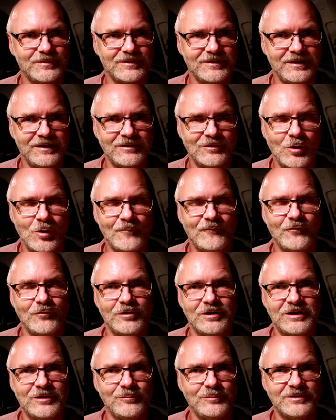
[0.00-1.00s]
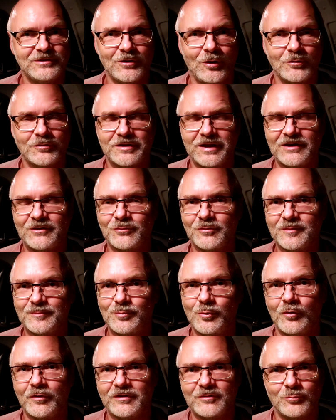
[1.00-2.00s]
And hopefully we don't get to the
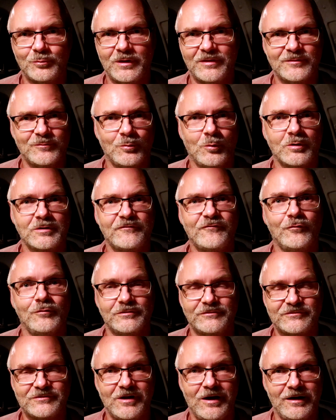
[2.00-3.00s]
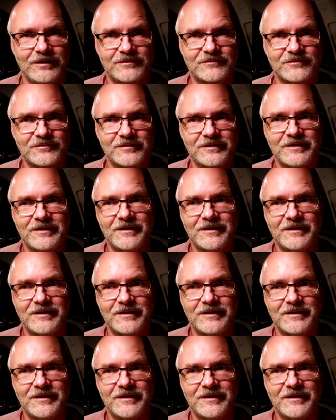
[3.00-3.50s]
point where the waterfall starts.